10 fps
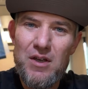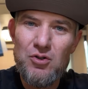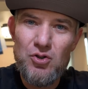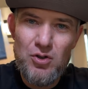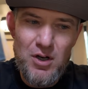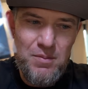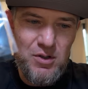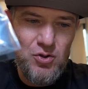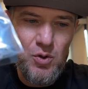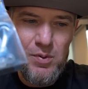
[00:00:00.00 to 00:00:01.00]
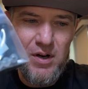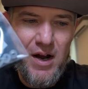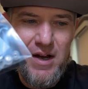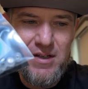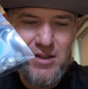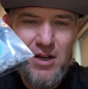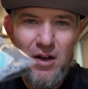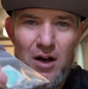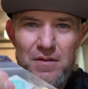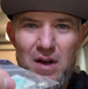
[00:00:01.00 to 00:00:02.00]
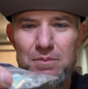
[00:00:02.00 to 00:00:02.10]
are going to be super nice on that